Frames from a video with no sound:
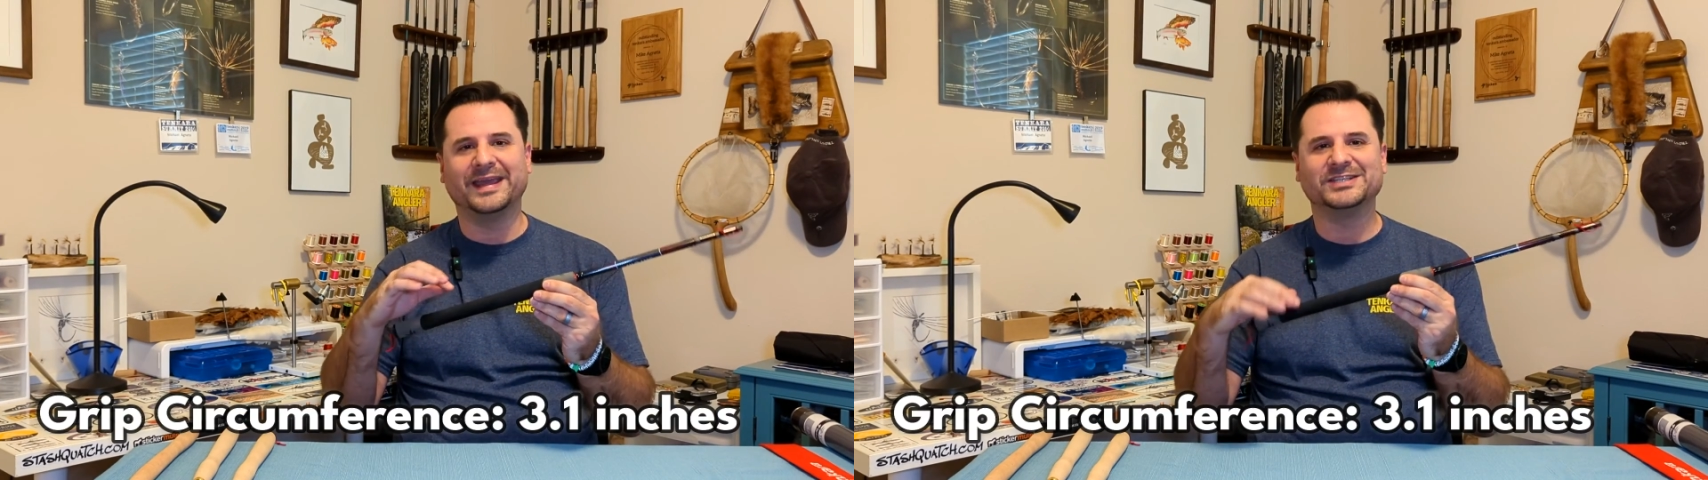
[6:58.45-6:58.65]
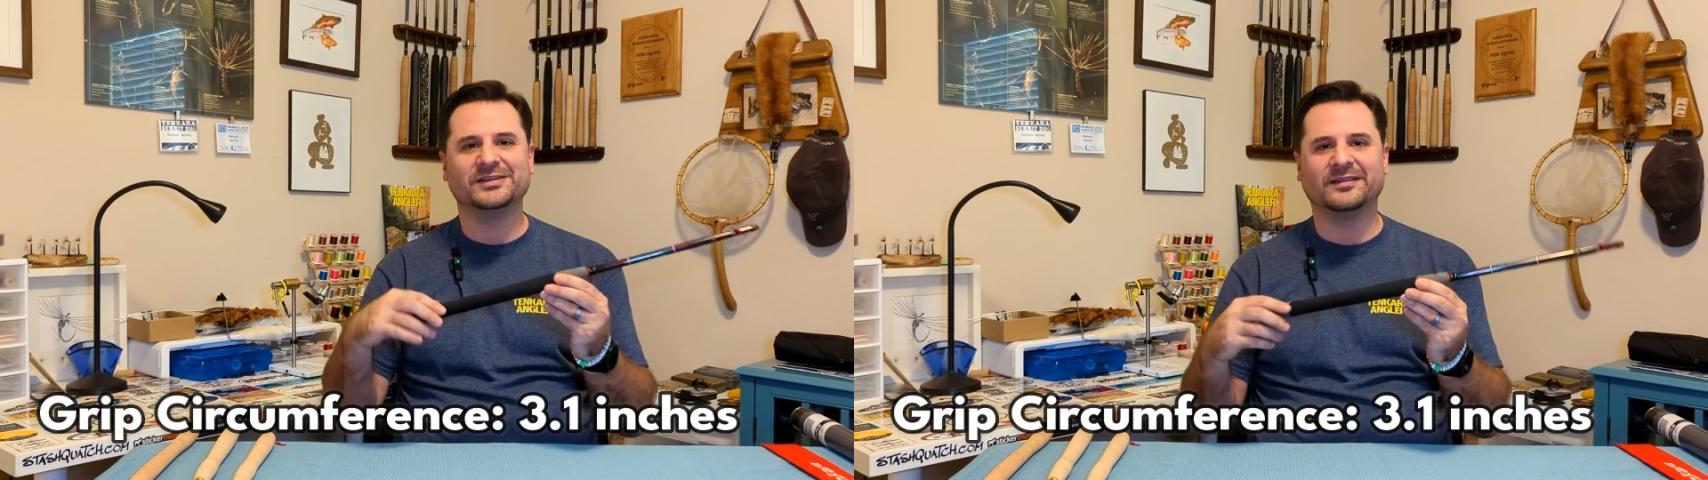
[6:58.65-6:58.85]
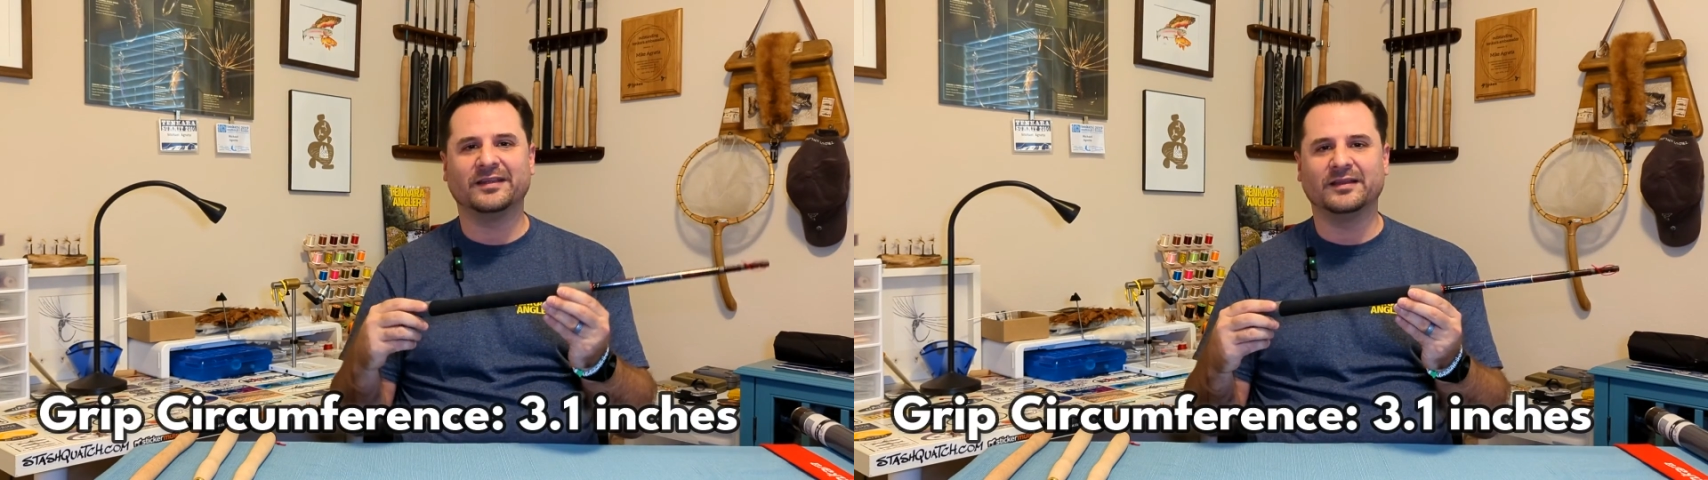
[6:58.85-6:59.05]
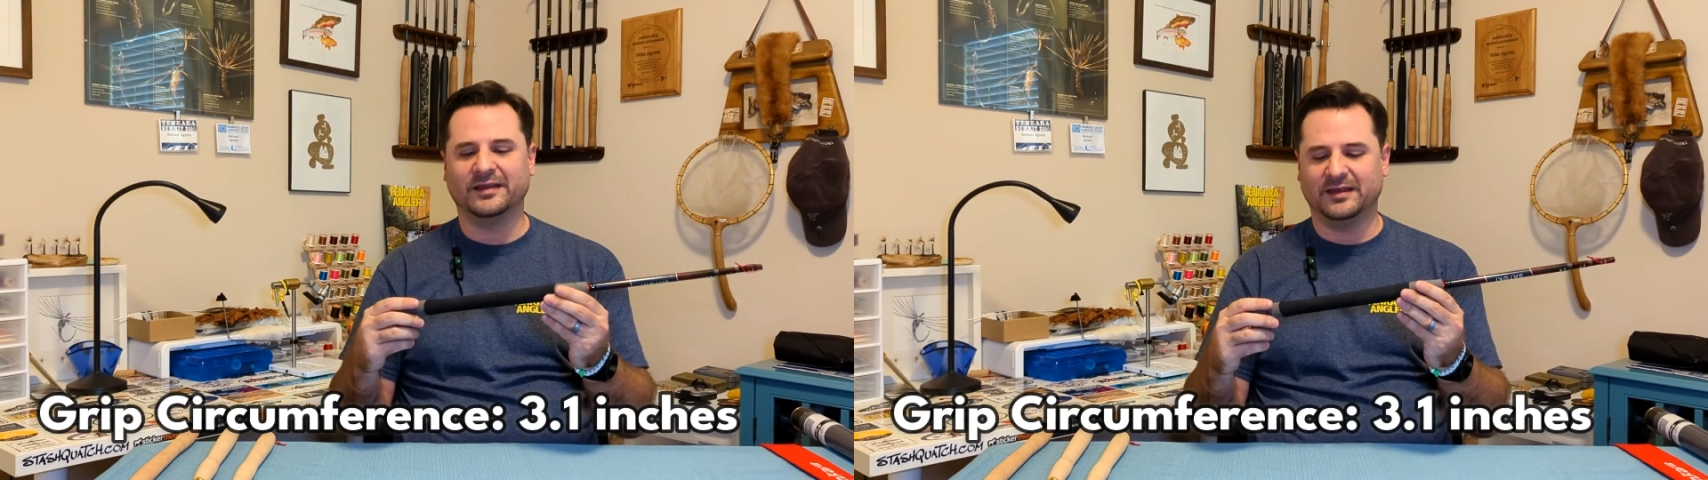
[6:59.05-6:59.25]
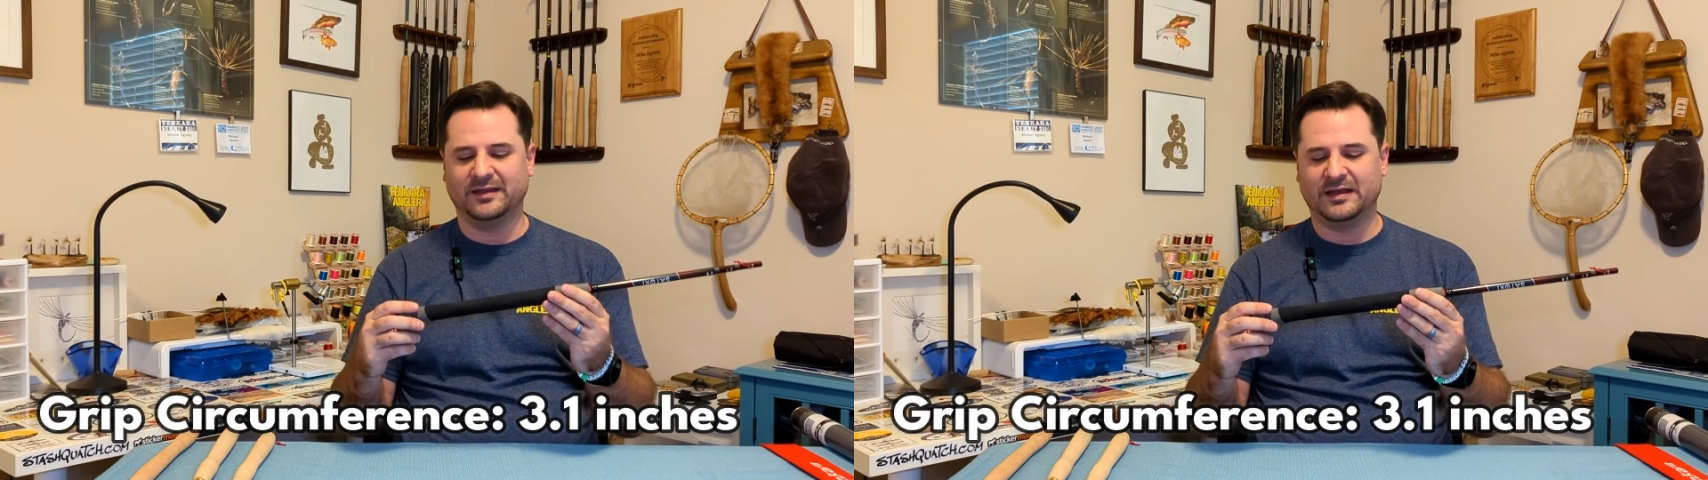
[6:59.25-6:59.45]
inches
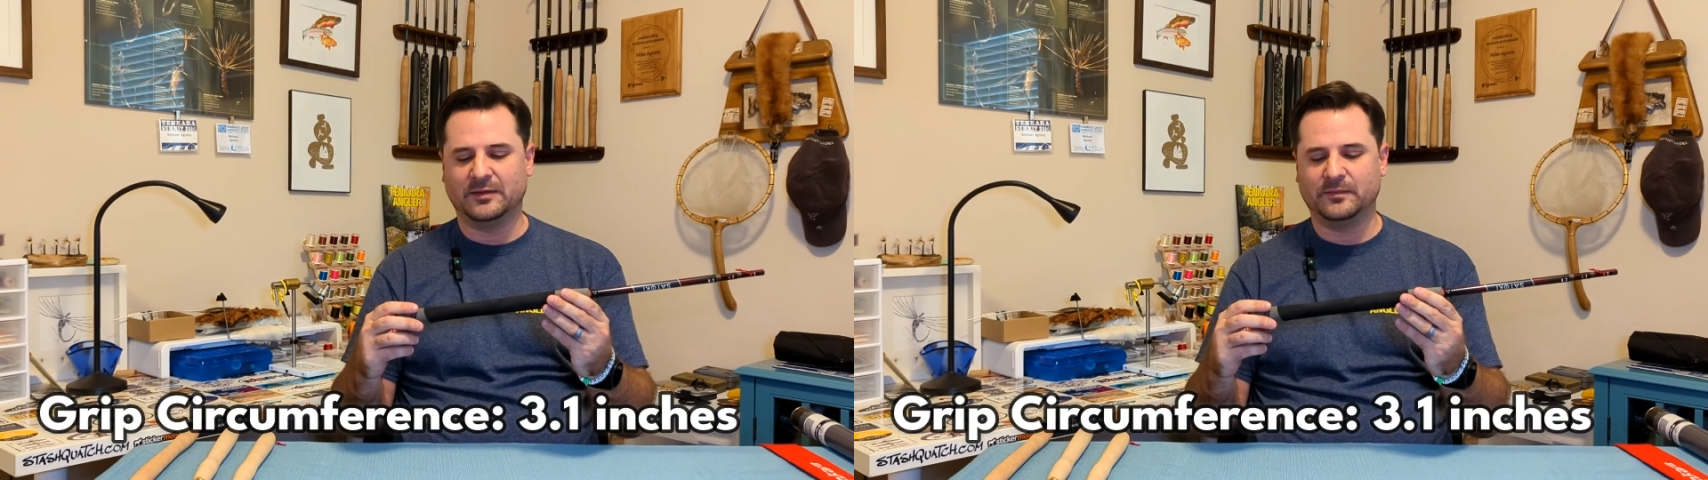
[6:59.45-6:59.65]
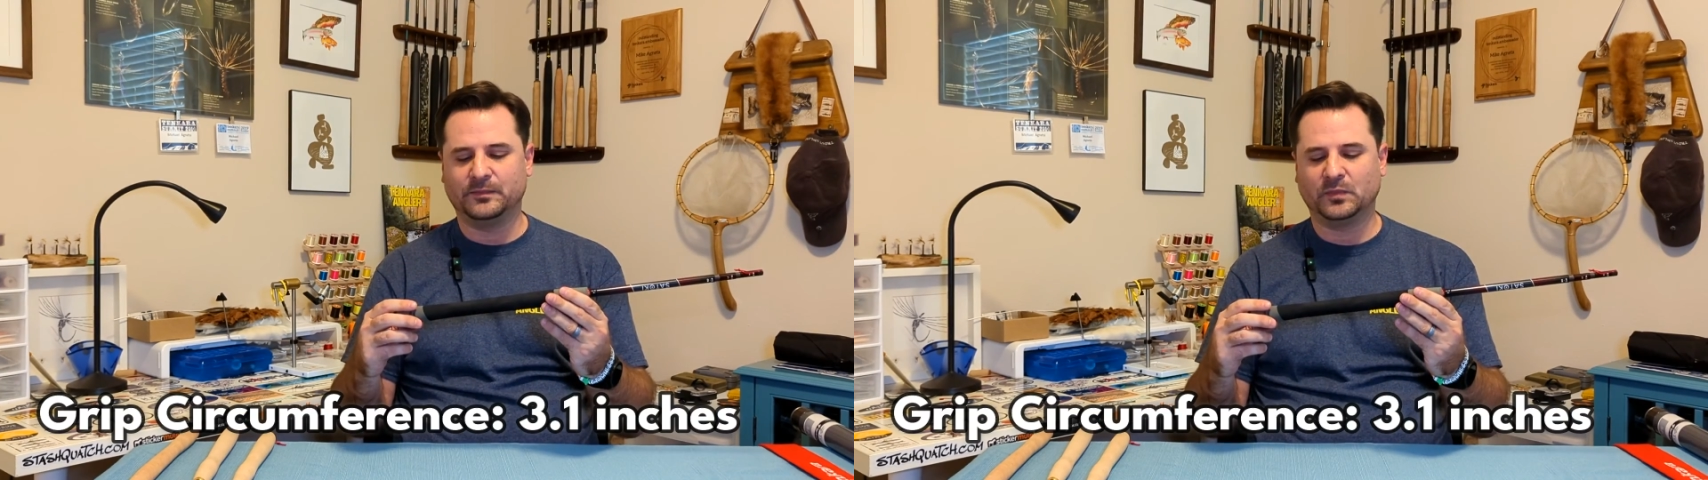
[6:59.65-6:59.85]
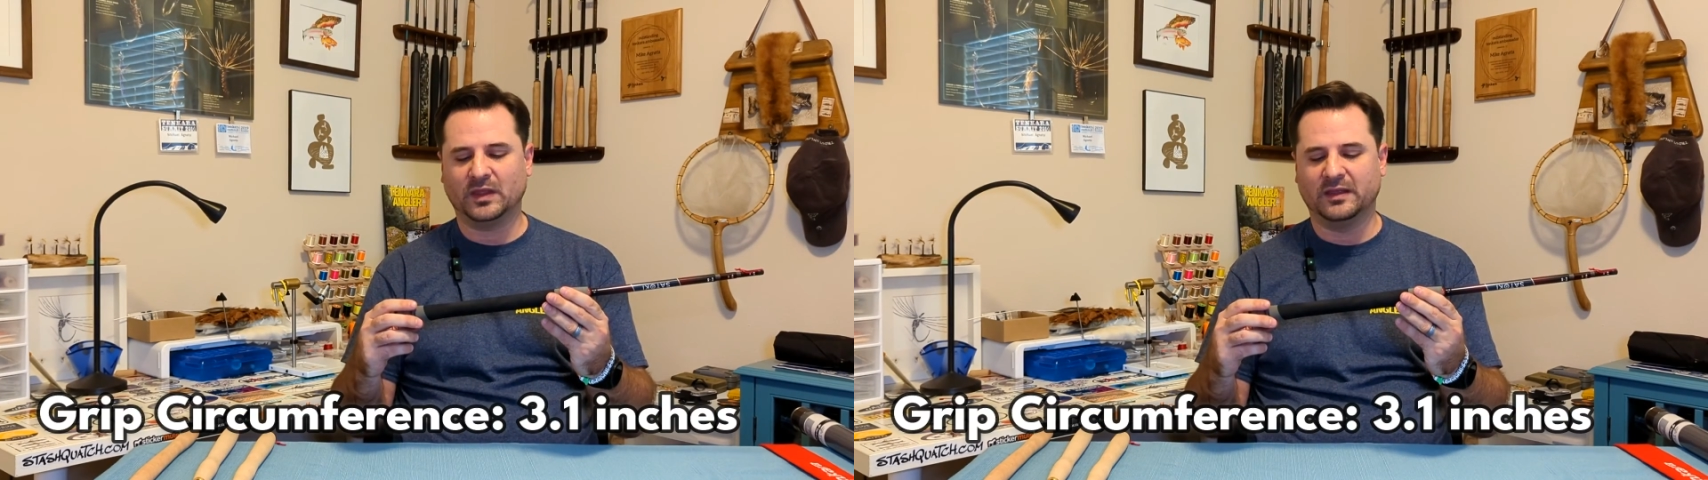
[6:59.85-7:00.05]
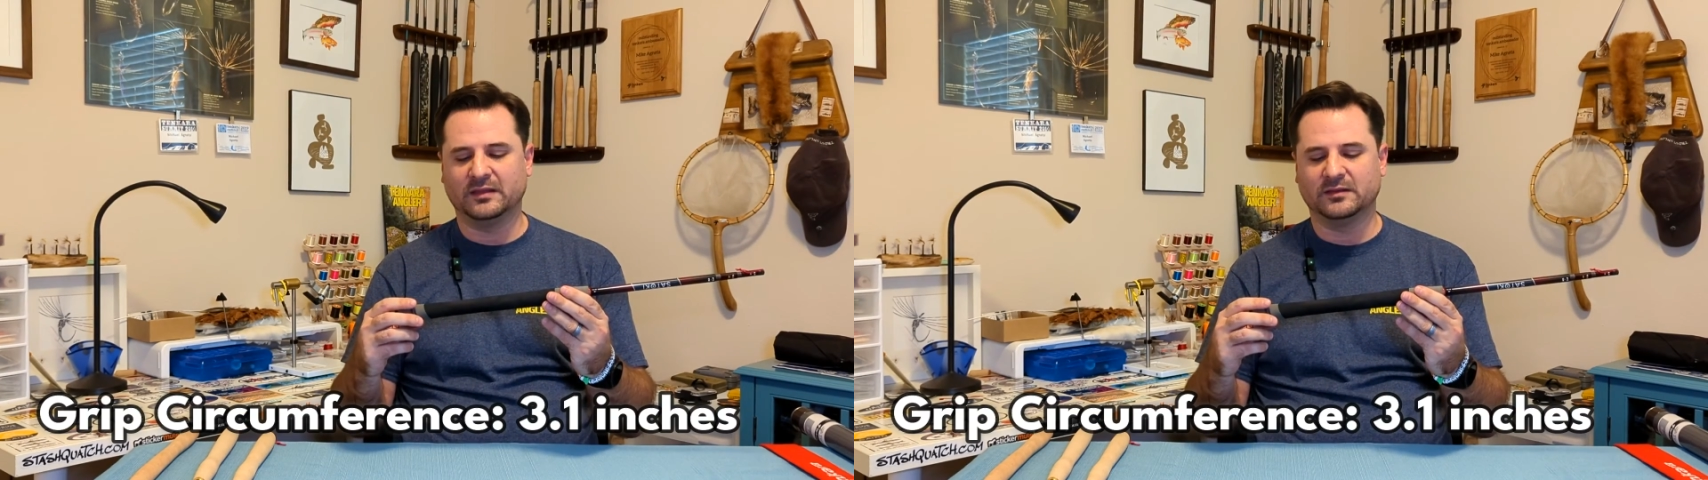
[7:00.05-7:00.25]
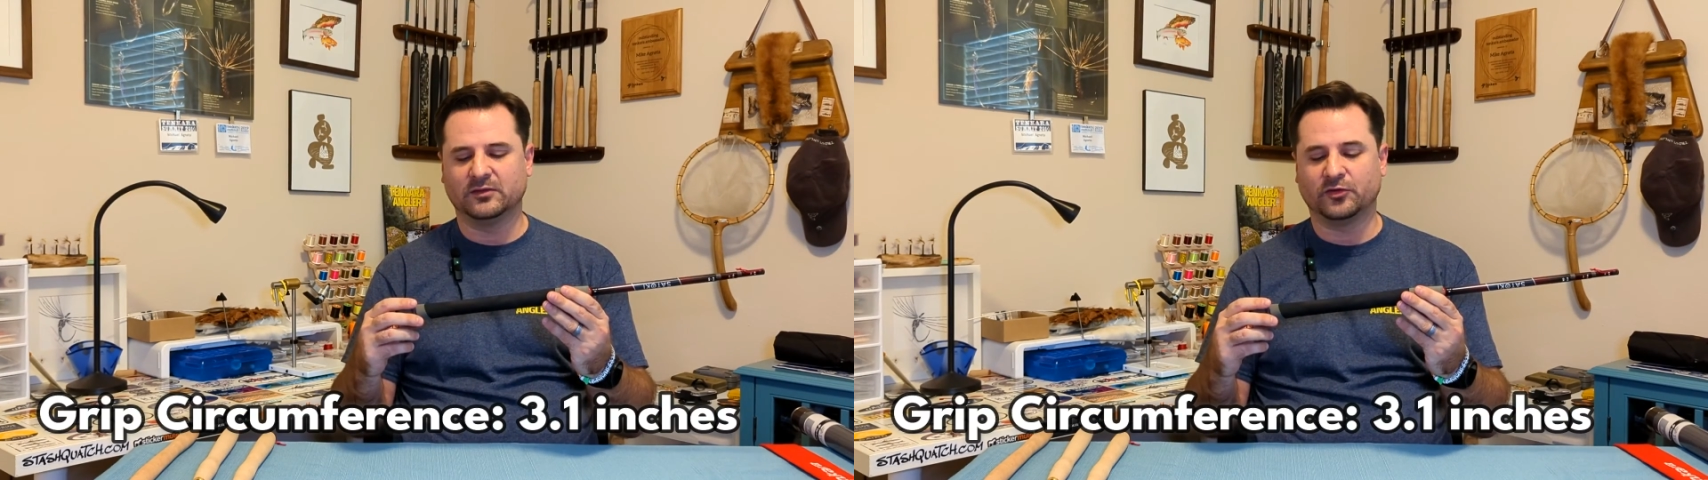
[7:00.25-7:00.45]
in